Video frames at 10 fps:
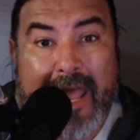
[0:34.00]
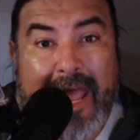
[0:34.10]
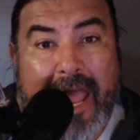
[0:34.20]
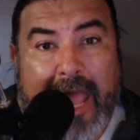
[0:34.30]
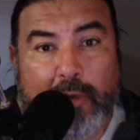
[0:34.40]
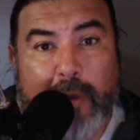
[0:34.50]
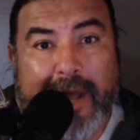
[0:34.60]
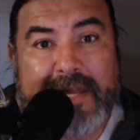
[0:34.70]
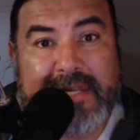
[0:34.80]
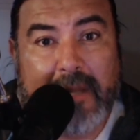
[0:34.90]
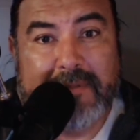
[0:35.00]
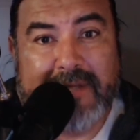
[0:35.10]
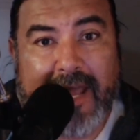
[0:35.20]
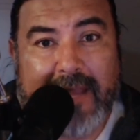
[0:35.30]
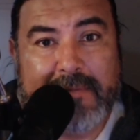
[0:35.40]
and why
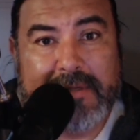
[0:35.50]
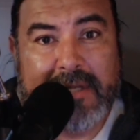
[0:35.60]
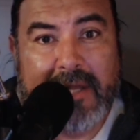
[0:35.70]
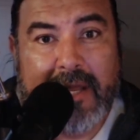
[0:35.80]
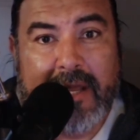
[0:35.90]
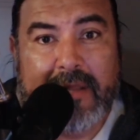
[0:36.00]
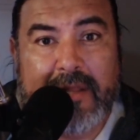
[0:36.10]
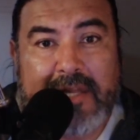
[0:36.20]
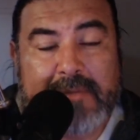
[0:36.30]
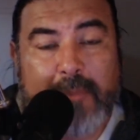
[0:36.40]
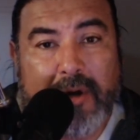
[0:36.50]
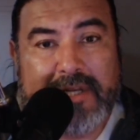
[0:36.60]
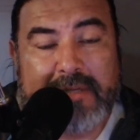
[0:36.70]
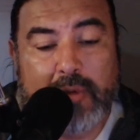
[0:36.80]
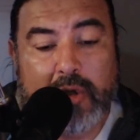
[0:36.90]
sometimes the
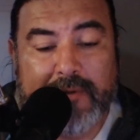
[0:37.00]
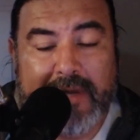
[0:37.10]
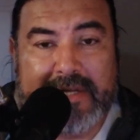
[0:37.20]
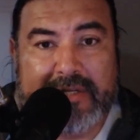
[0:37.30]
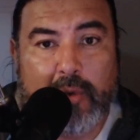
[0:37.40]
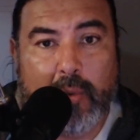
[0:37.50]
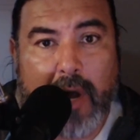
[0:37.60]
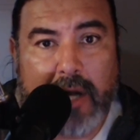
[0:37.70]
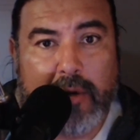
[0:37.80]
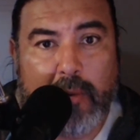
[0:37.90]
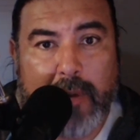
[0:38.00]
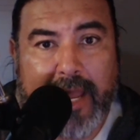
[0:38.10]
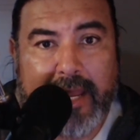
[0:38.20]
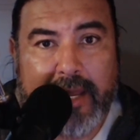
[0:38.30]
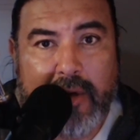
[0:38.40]
smartest move is to walk
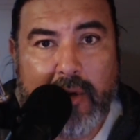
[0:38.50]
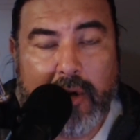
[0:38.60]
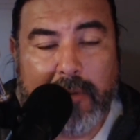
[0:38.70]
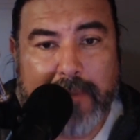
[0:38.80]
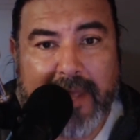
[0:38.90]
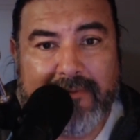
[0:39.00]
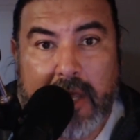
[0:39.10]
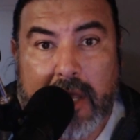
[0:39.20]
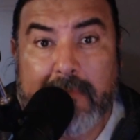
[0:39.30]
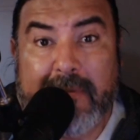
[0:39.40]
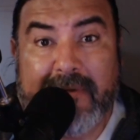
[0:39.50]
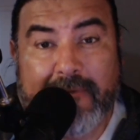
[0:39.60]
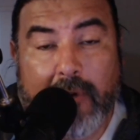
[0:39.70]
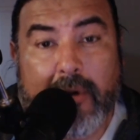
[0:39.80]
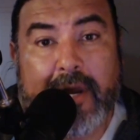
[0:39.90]
away or pivot
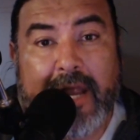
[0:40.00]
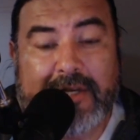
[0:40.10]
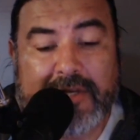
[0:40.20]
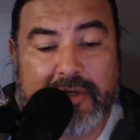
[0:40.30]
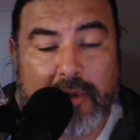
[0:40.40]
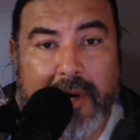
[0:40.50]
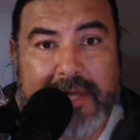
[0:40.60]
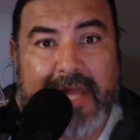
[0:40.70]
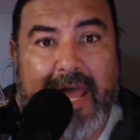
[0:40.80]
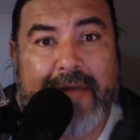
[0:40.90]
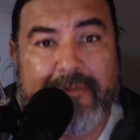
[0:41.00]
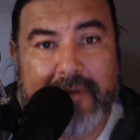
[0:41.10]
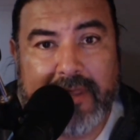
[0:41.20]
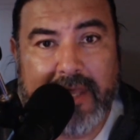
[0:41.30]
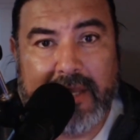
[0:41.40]
before it destroys
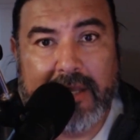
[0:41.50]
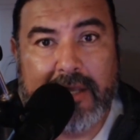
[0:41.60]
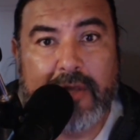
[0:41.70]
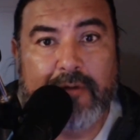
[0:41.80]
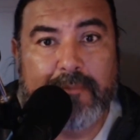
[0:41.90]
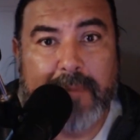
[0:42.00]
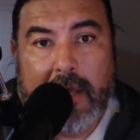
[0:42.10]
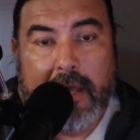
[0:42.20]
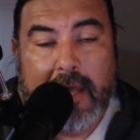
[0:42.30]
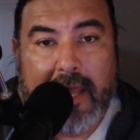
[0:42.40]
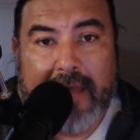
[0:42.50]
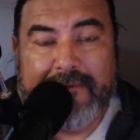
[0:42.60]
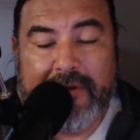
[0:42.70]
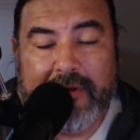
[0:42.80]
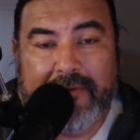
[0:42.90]
everything you've built. If
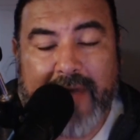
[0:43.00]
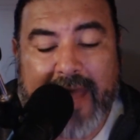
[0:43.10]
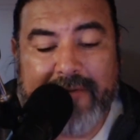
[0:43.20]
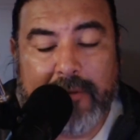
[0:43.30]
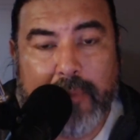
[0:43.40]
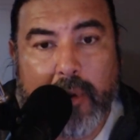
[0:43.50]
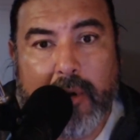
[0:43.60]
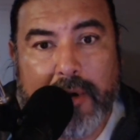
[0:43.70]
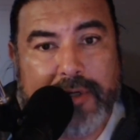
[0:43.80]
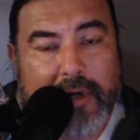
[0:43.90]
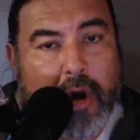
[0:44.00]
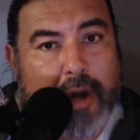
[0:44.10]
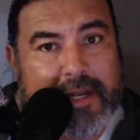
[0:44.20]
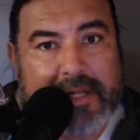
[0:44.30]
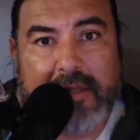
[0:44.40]
you've ever poured your heart
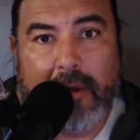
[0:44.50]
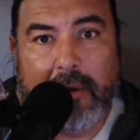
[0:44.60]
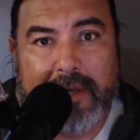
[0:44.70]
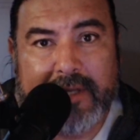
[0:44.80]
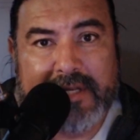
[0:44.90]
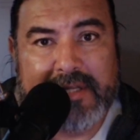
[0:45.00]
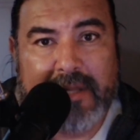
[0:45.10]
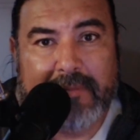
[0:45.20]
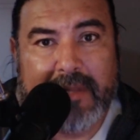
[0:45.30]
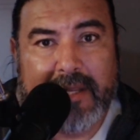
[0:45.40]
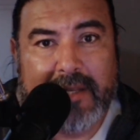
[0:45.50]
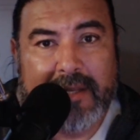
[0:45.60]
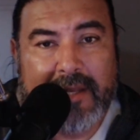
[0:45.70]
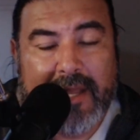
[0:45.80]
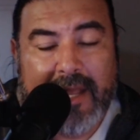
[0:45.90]
and soul into something
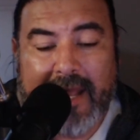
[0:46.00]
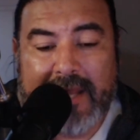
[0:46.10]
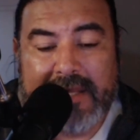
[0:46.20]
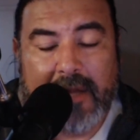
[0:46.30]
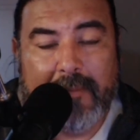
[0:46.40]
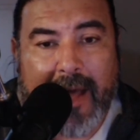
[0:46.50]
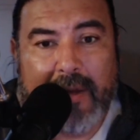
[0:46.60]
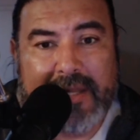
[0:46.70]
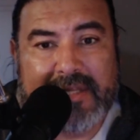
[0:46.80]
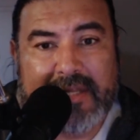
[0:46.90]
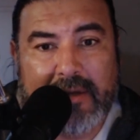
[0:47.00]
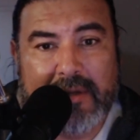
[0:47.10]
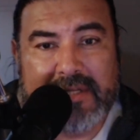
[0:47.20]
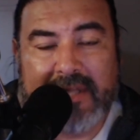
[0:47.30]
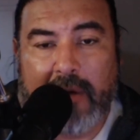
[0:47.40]
and somehow it still
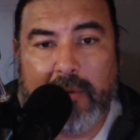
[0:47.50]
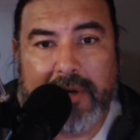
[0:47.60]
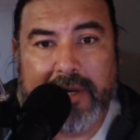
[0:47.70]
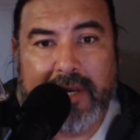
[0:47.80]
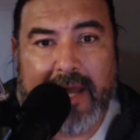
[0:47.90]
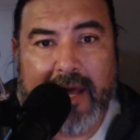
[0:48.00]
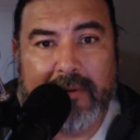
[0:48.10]
is not working out,